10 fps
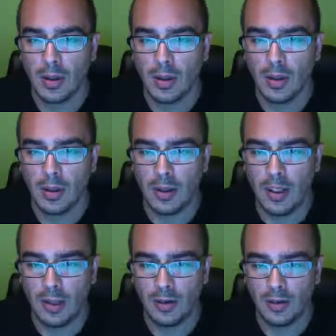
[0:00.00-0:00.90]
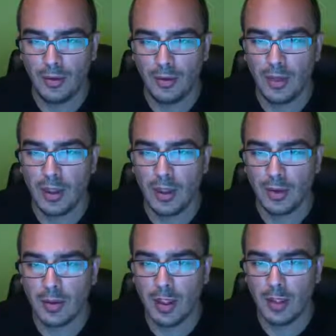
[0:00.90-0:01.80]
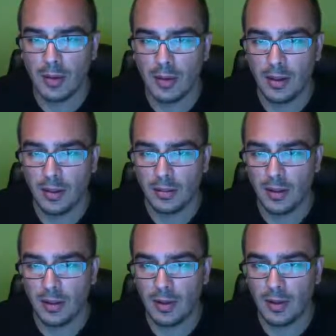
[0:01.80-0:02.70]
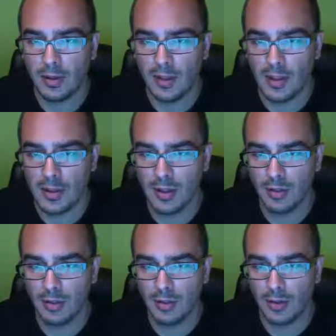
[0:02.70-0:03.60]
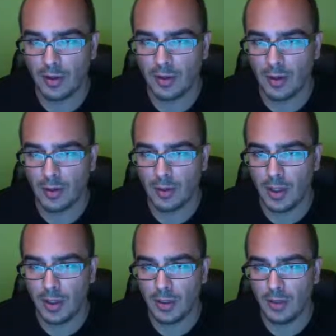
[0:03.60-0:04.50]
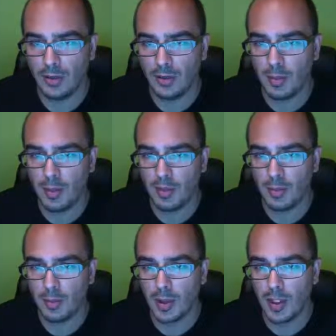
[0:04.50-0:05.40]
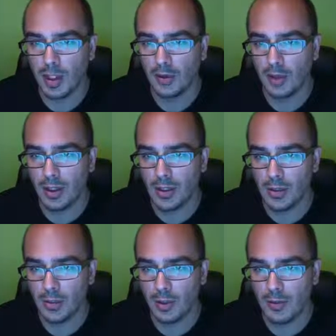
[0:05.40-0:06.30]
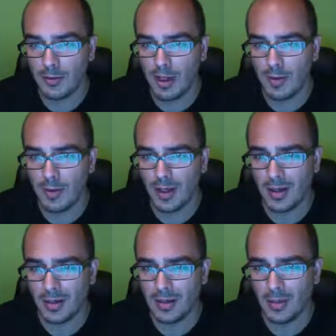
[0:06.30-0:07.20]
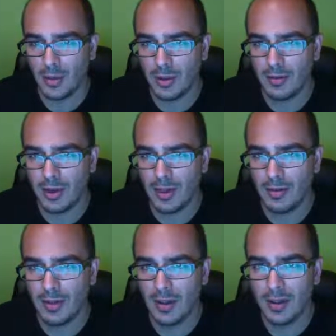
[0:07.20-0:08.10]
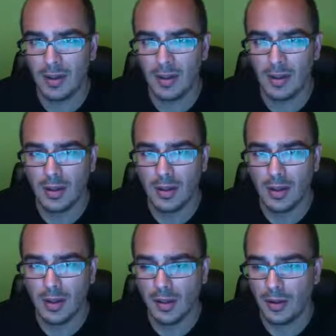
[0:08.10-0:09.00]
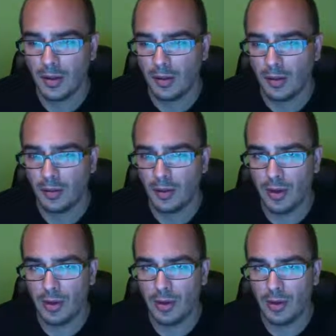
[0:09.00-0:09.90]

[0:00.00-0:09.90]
Under ad zones, you can create different sections. So, for example, right here, you see building blocks, 125 by 125. Those are